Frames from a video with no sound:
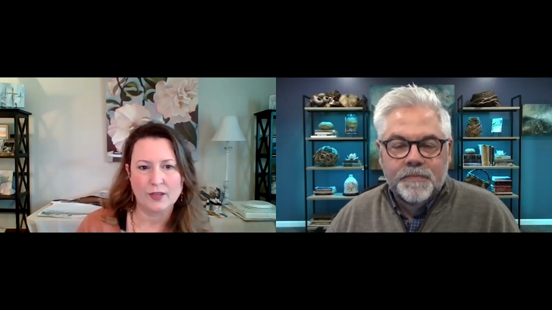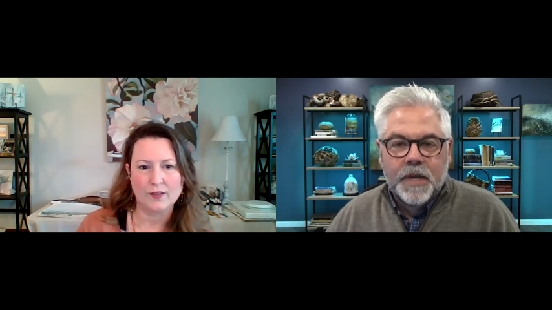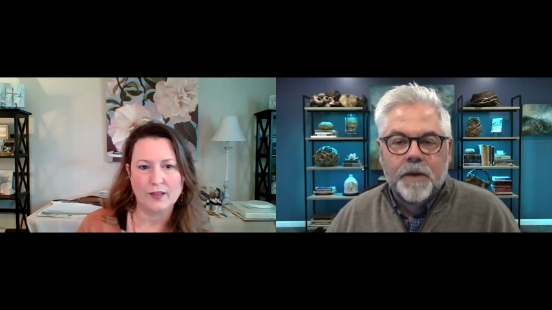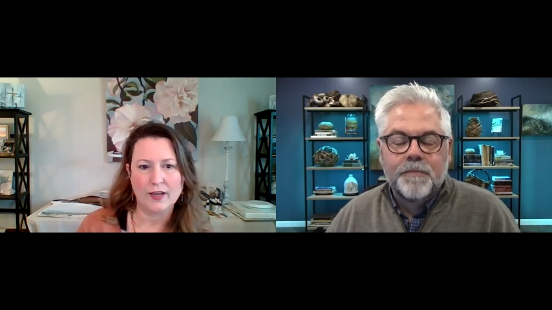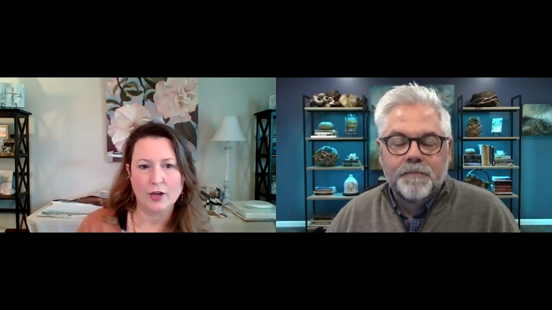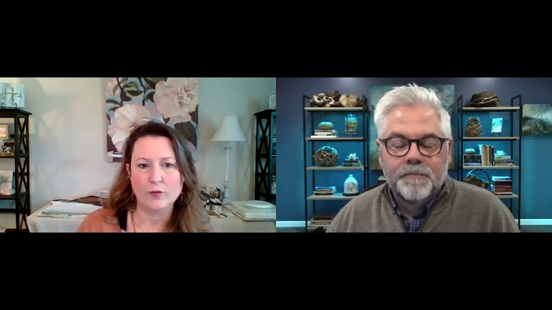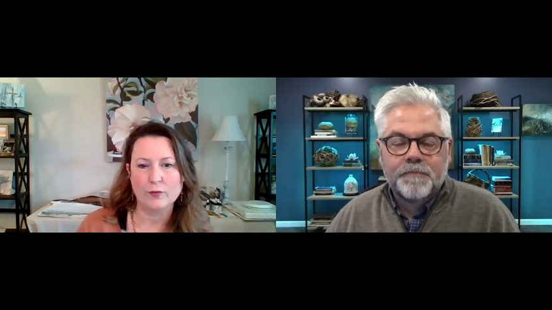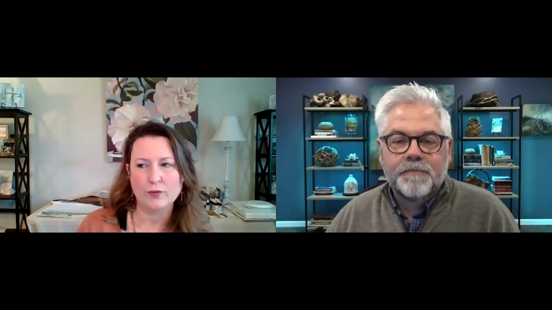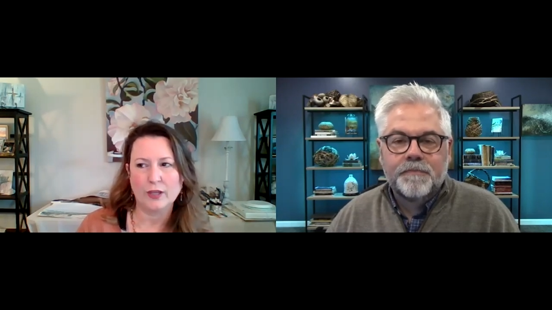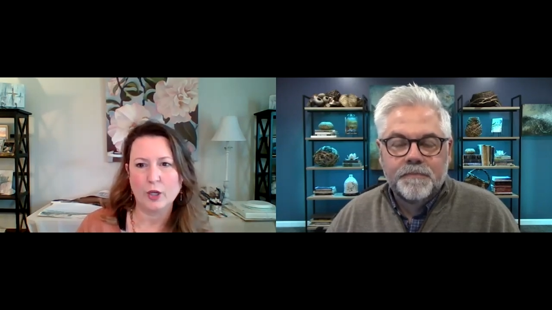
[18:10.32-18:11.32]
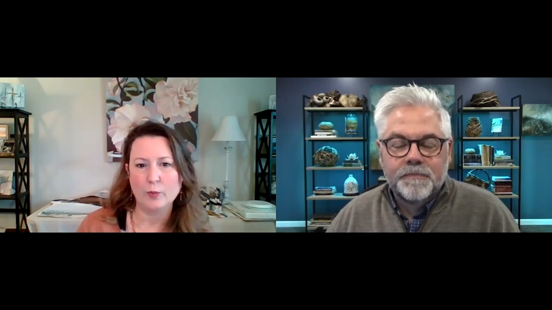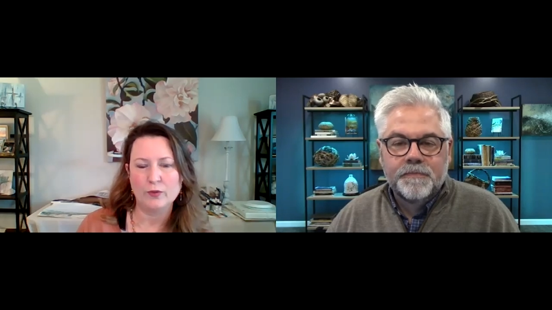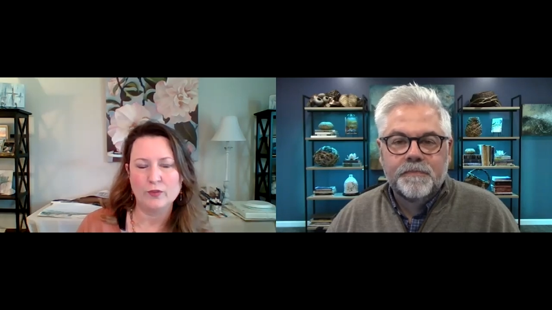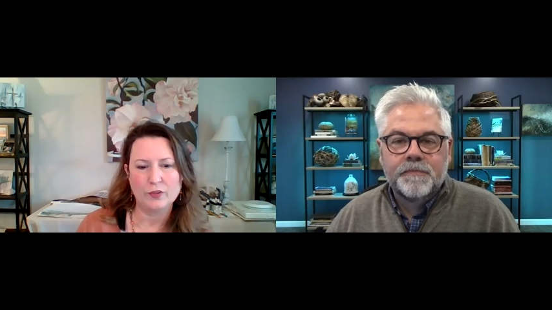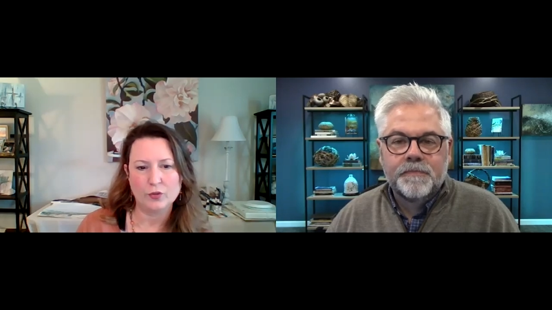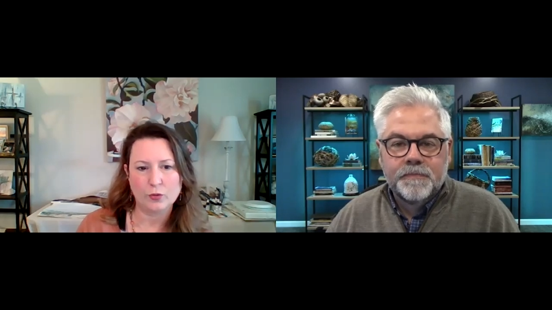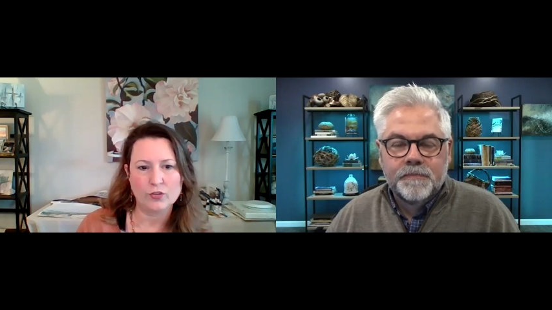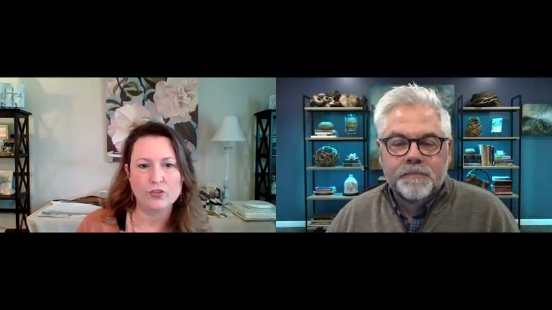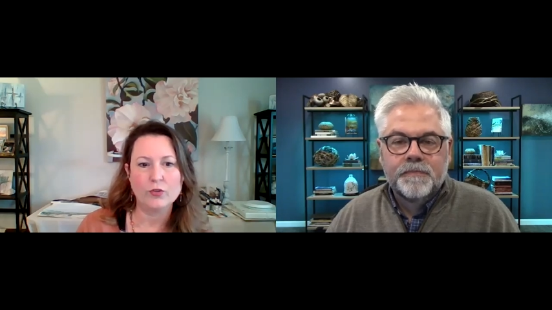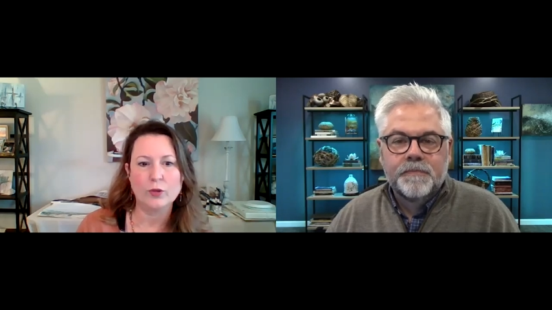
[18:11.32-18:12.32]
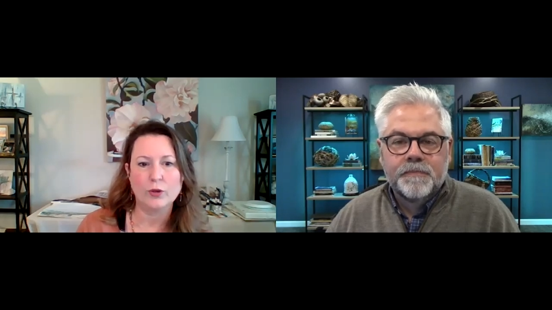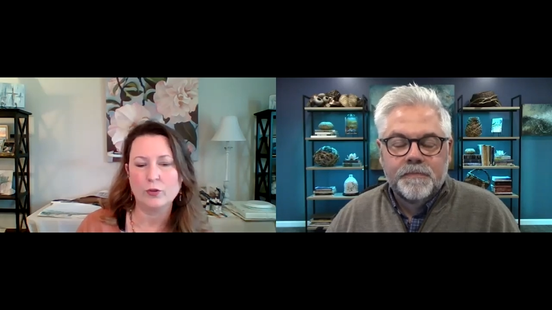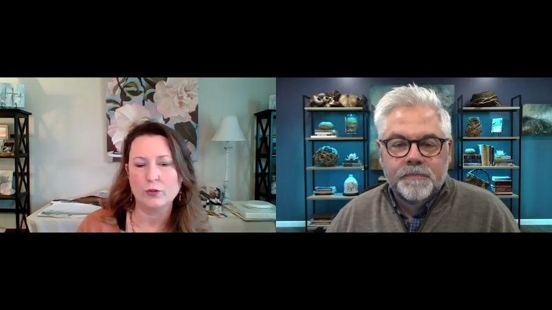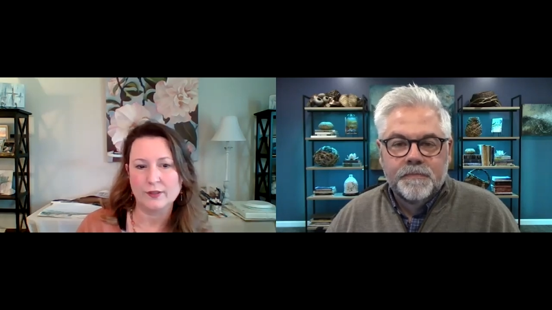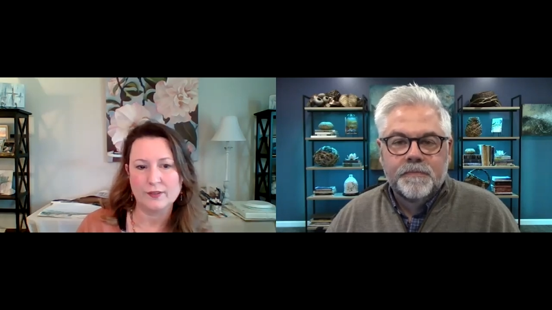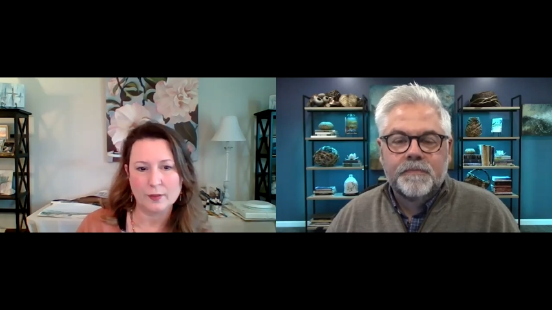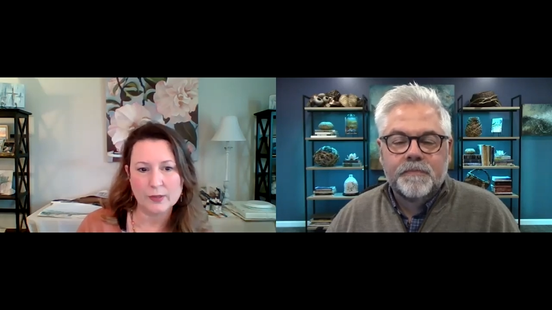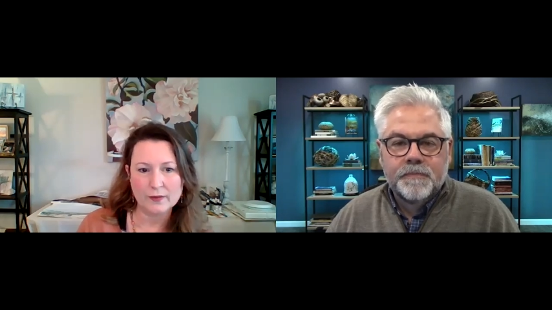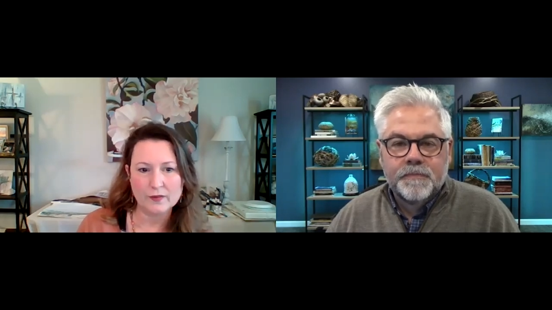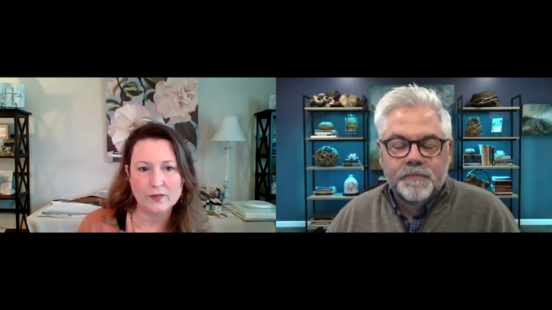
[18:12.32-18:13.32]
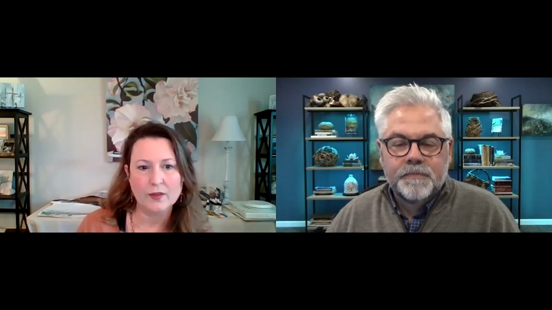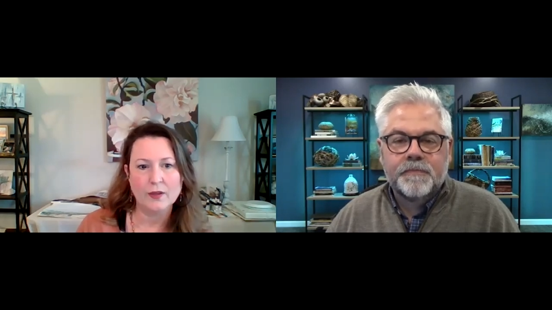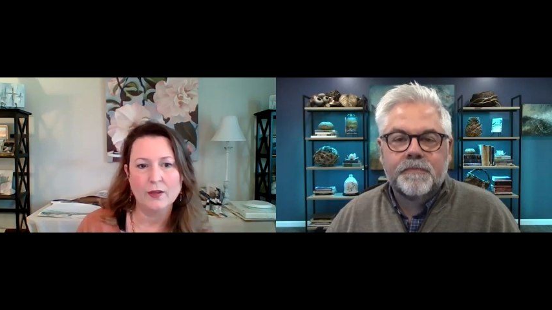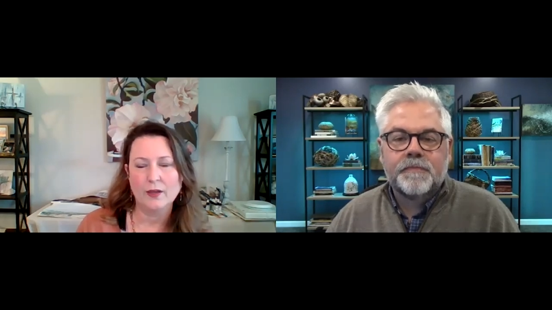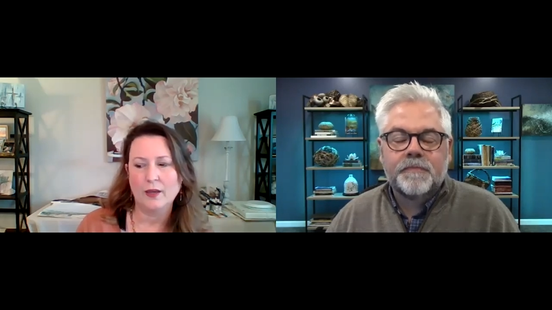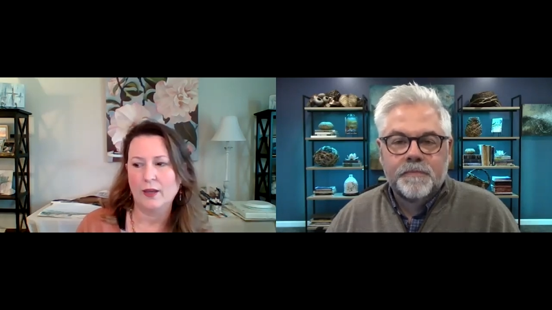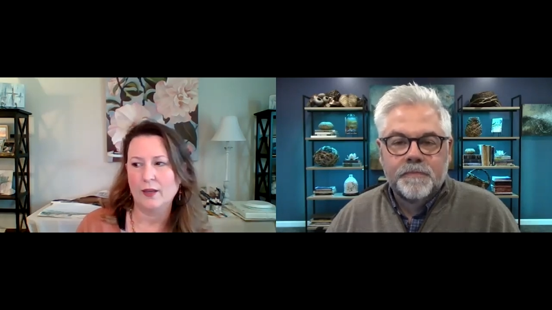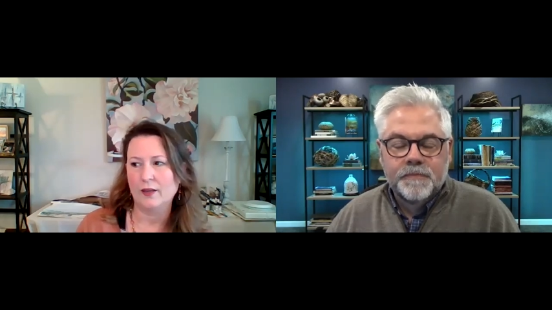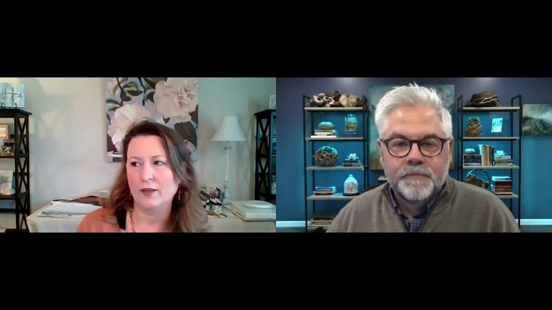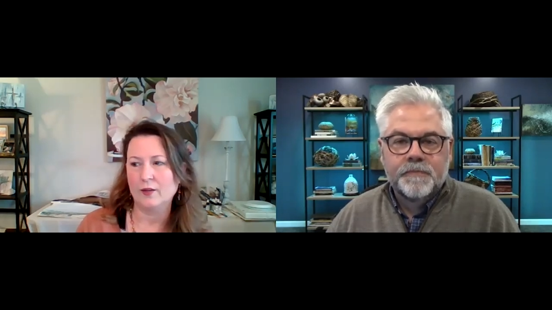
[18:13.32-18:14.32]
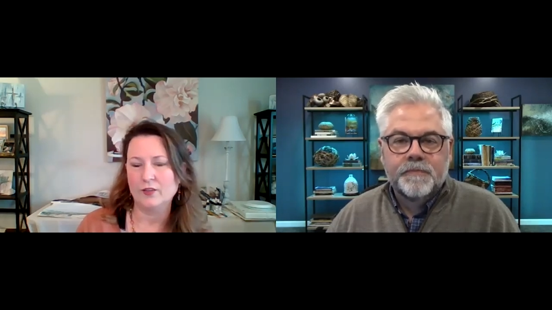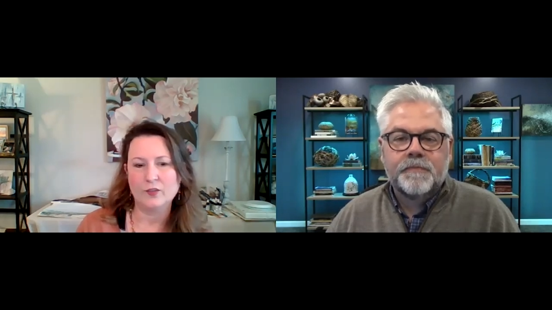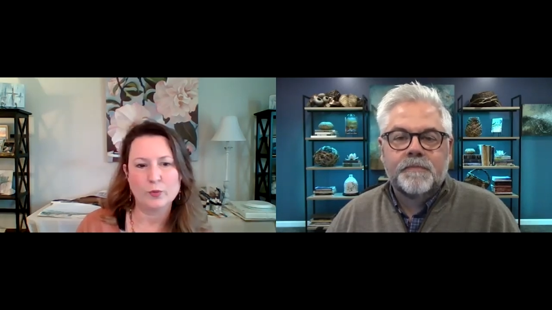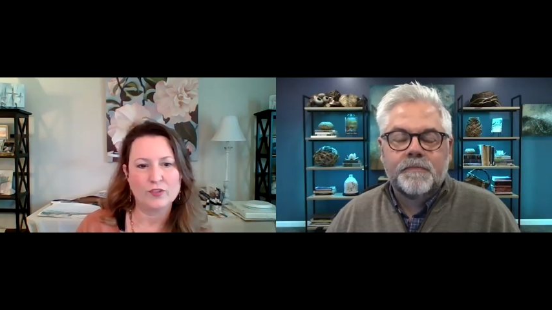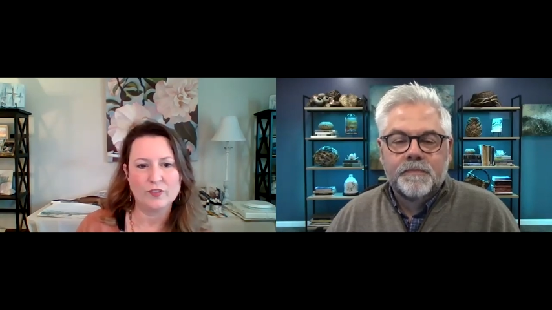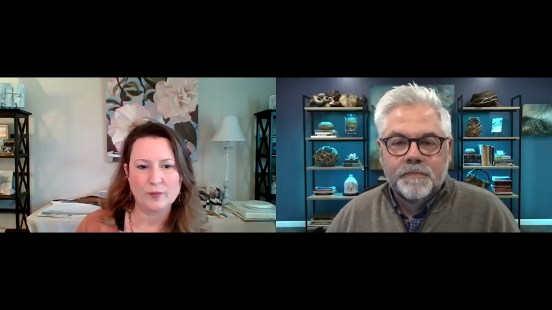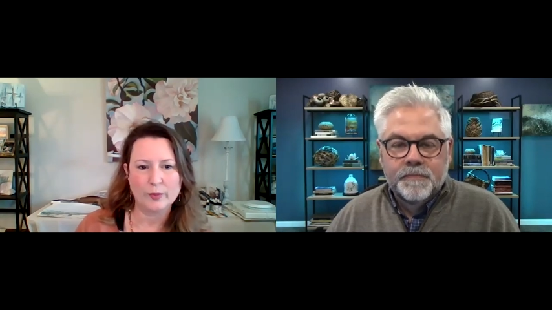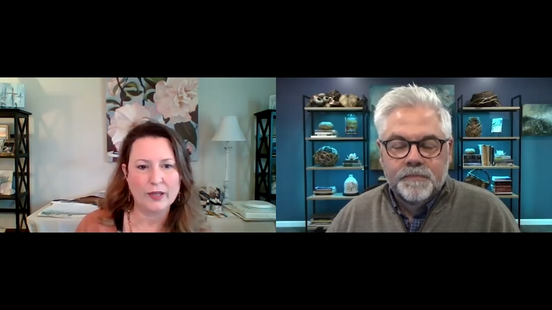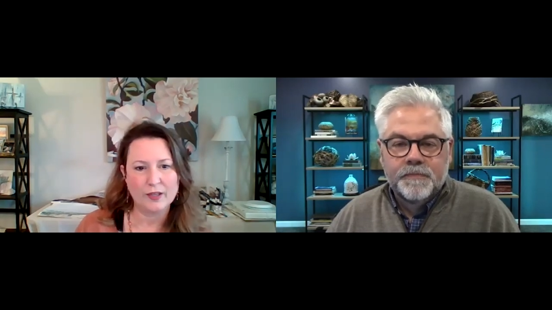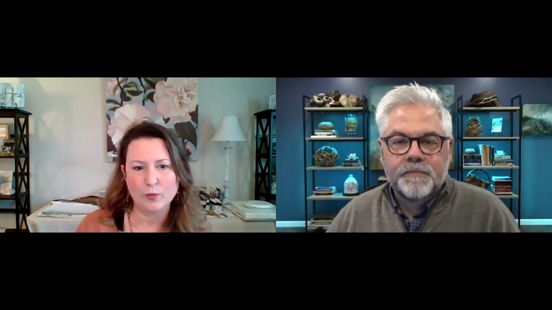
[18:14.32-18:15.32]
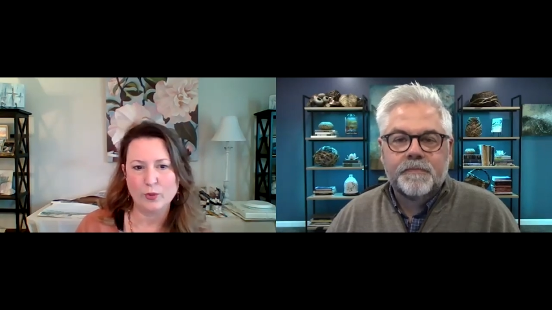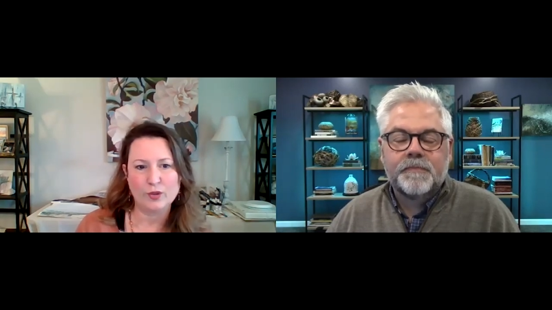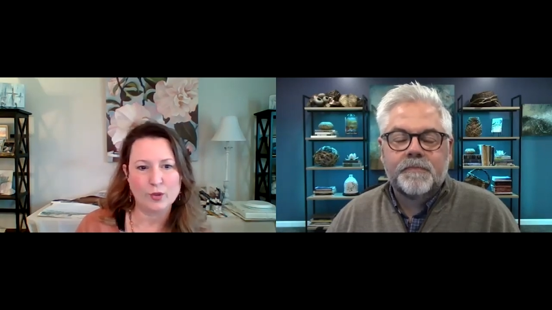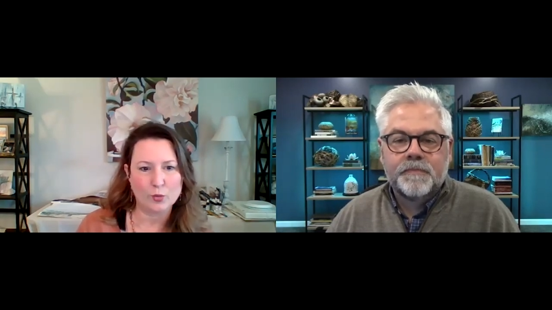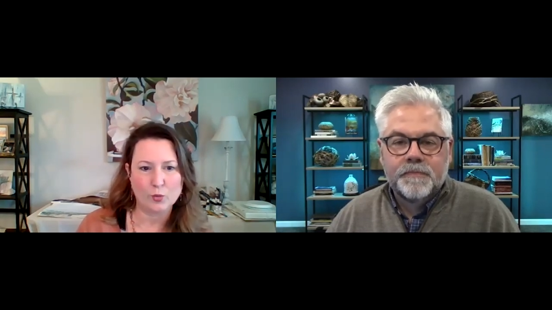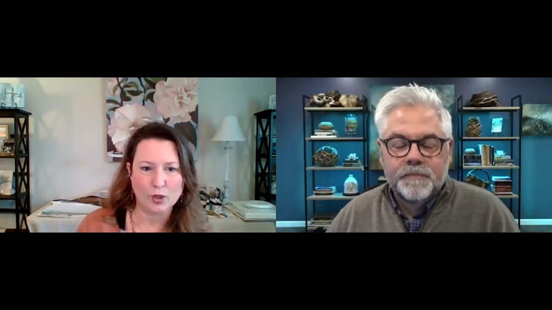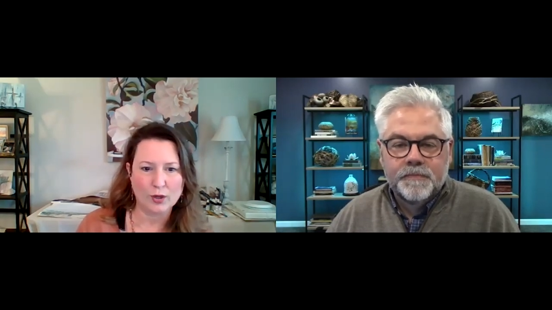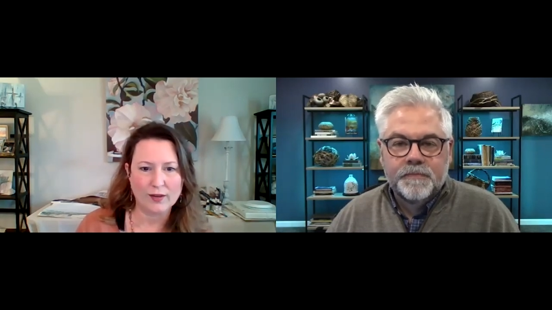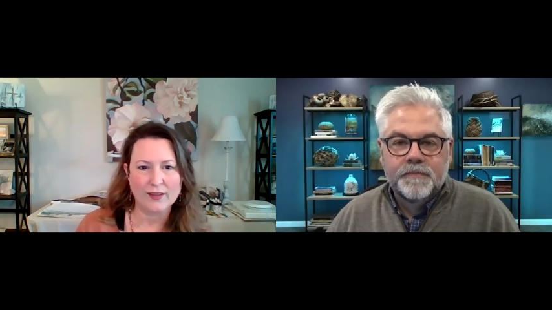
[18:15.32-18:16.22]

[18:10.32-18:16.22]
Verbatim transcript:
Speaker 1: Yeah. And that, that opens the door to local exhibits and just participating with your work.